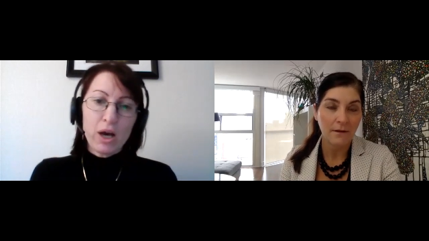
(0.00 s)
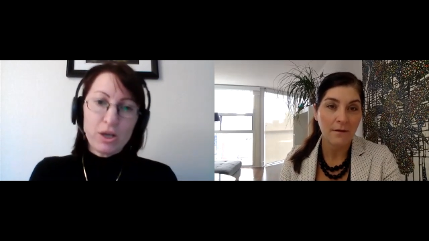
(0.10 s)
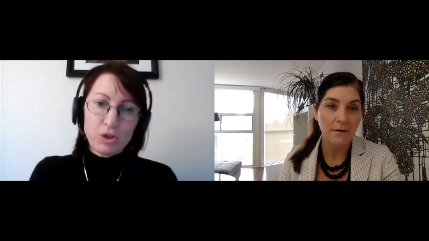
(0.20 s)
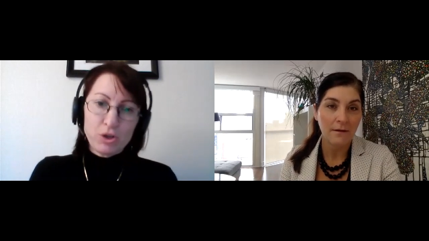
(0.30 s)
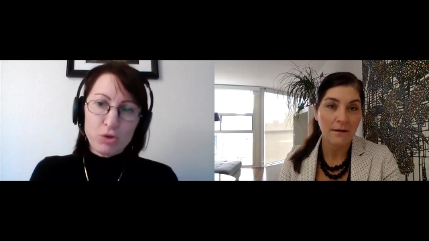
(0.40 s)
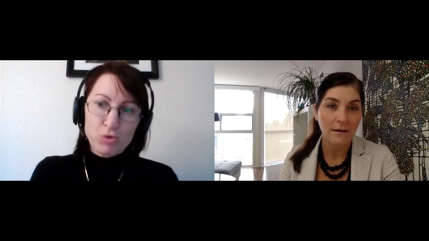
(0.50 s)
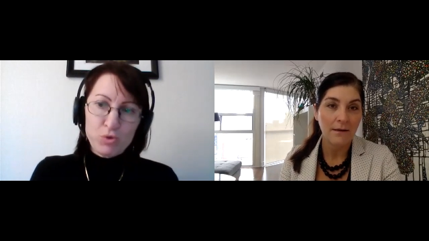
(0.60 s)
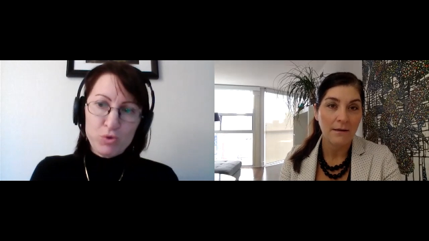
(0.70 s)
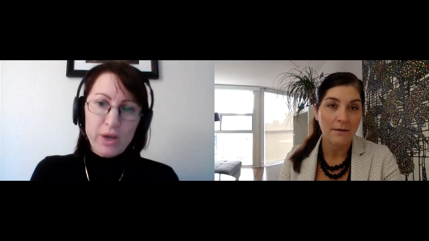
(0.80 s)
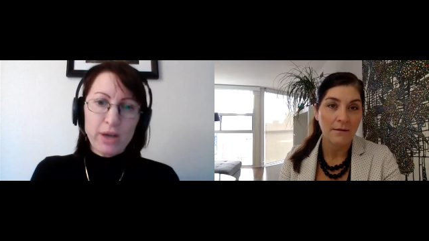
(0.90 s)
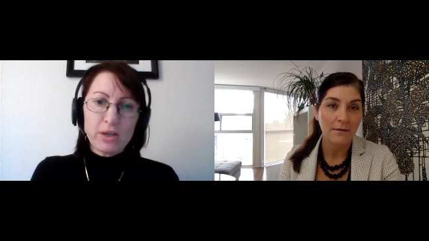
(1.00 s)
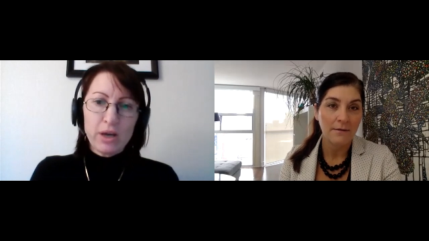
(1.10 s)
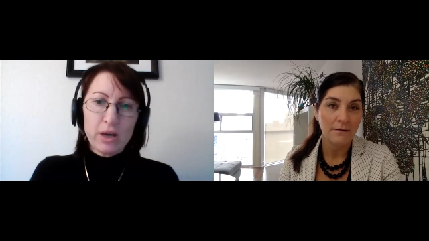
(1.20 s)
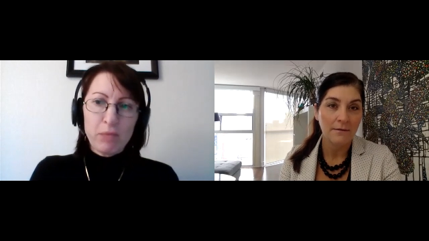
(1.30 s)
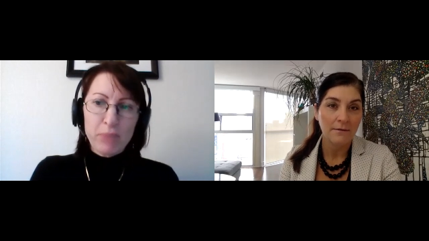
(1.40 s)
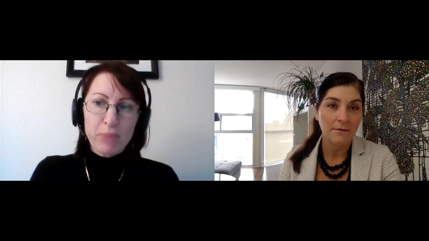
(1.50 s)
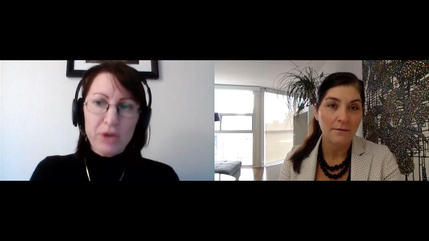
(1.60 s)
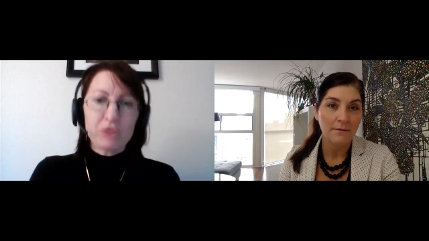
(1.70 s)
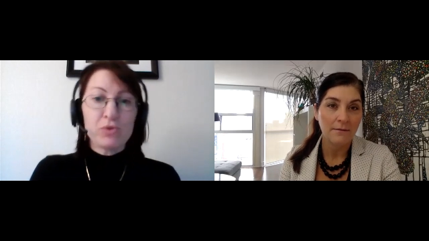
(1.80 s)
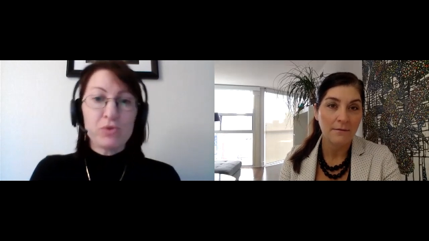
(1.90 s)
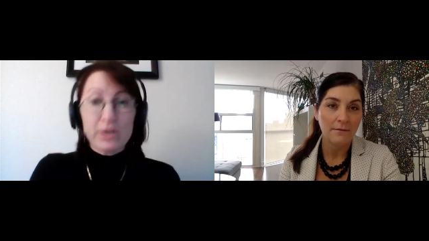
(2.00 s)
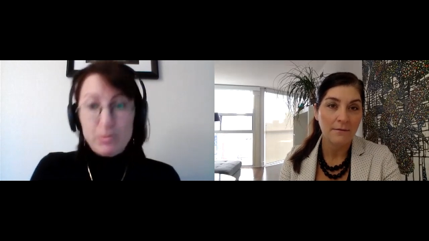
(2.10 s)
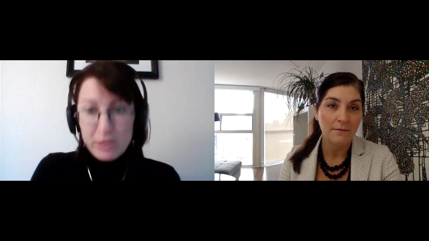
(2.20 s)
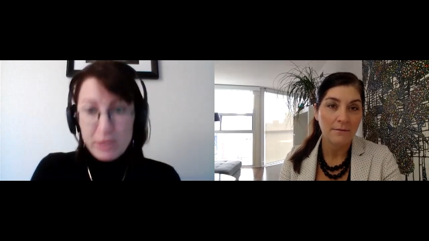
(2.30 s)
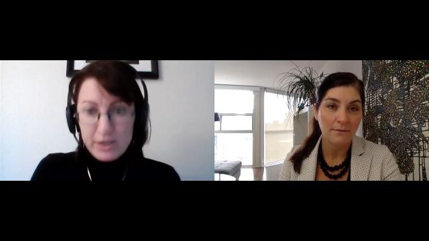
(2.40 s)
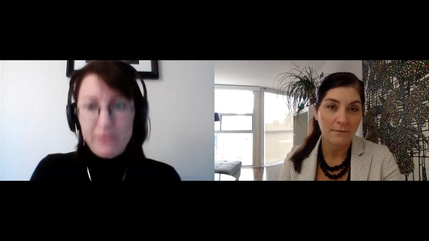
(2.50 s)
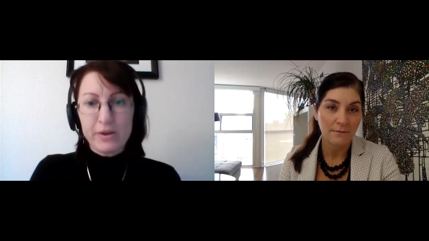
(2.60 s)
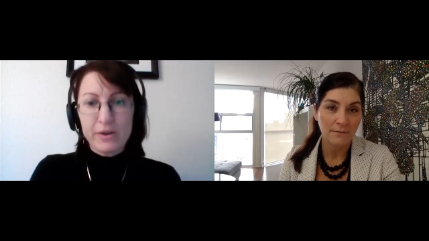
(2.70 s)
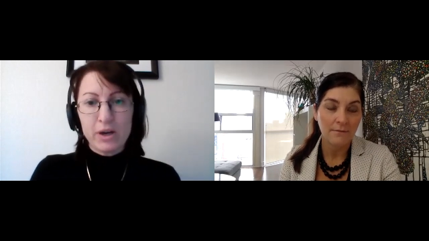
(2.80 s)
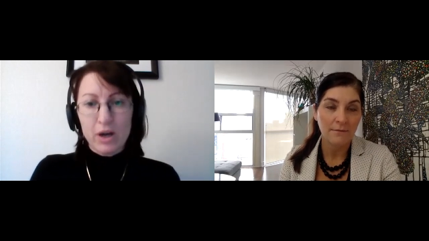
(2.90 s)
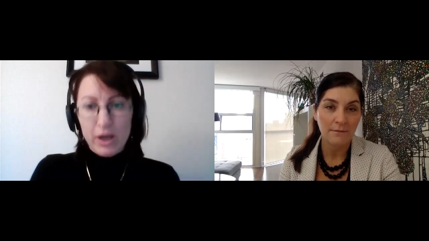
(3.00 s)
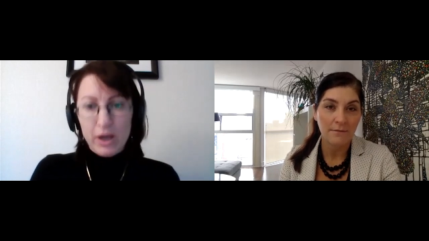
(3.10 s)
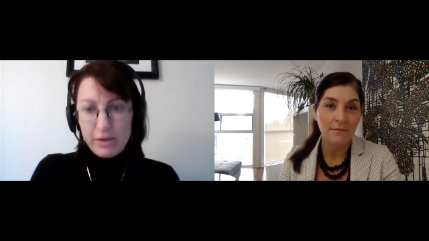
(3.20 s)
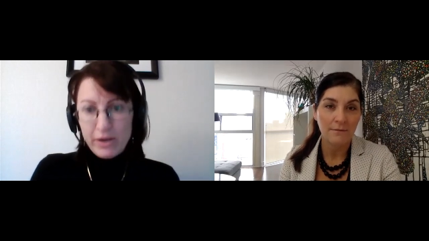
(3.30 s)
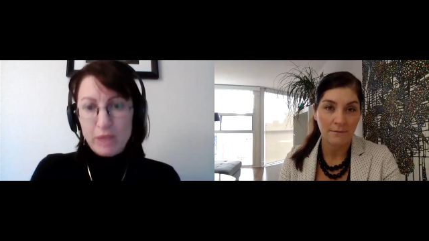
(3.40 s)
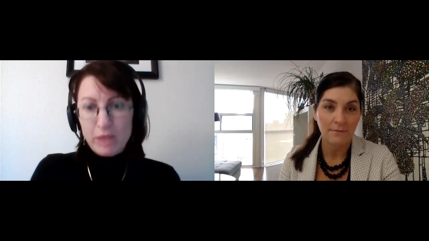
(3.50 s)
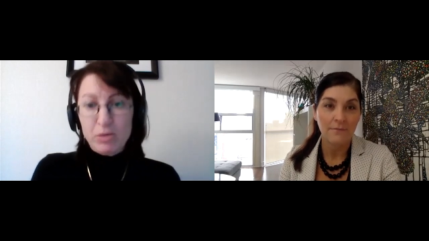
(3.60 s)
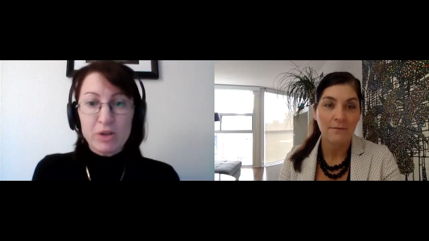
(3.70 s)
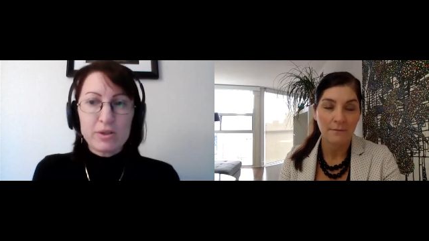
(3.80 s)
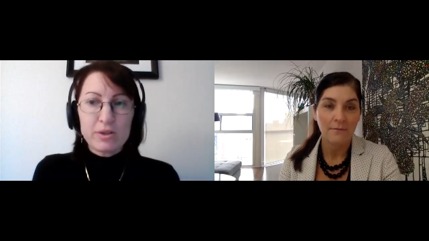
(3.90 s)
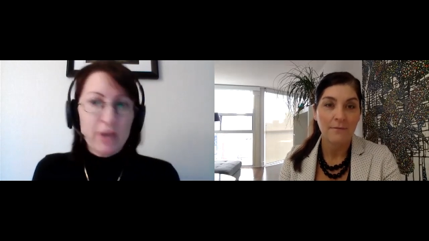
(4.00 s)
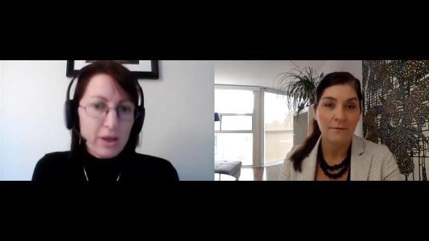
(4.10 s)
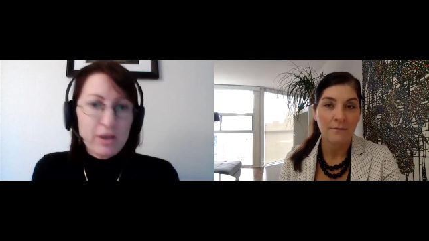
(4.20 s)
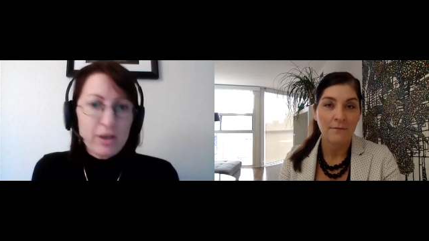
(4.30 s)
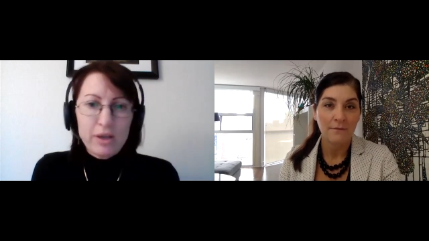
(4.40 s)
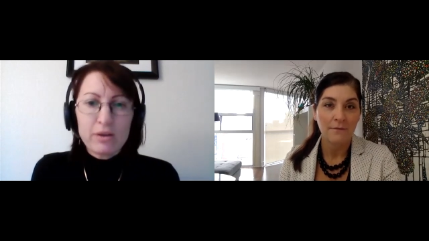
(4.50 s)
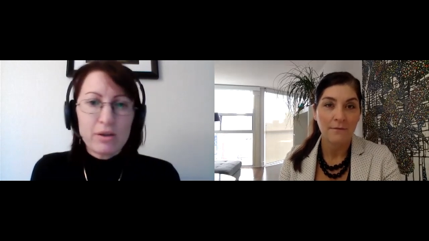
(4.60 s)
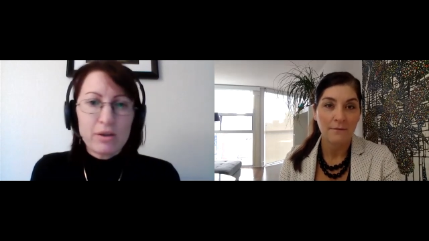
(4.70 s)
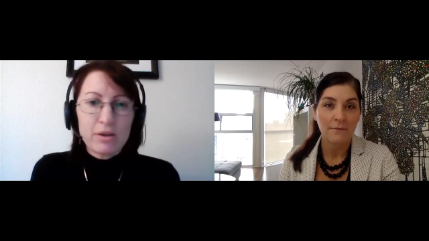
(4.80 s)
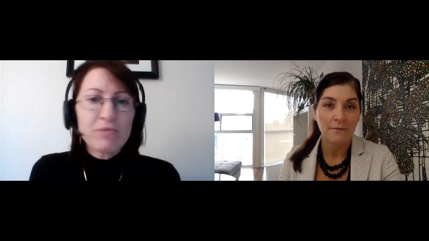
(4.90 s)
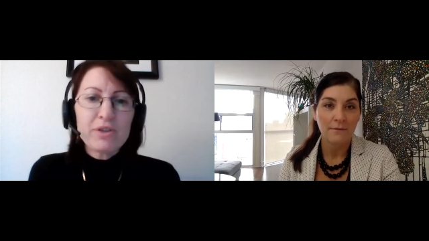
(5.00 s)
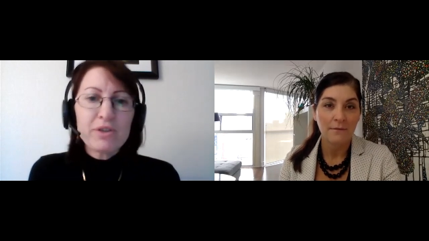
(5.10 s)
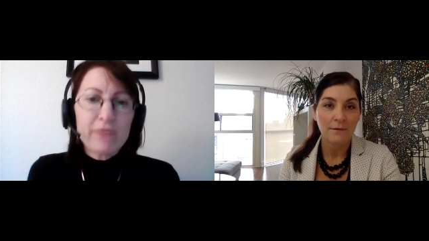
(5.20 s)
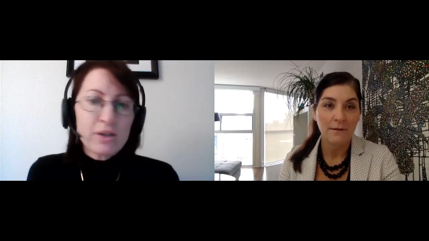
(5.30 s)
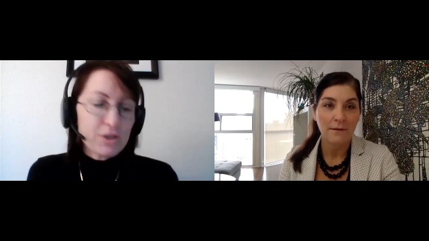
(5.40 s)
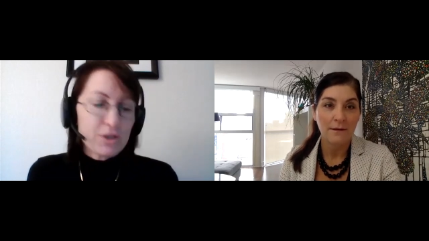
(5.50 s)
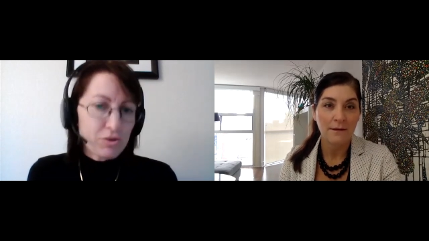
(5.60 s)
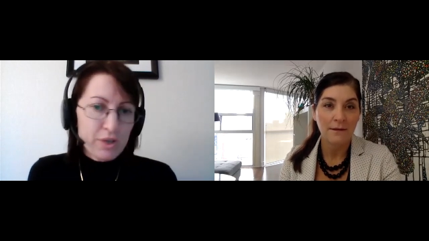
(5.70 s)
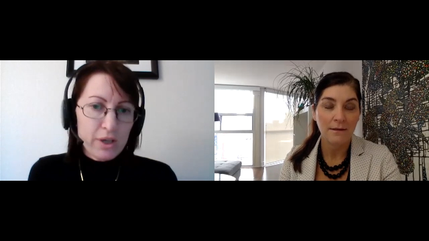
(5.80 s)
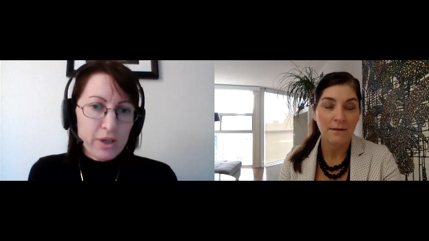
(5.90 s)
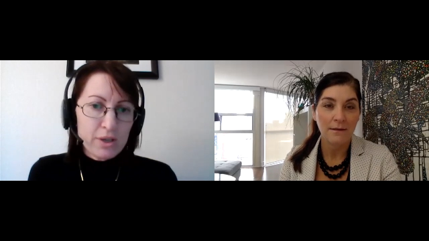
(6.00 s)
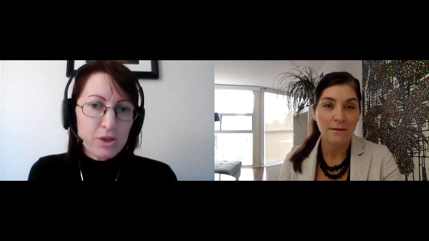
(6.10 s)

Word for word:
Speaker 1: you know, do that better for the specific event, because it, every event is unique.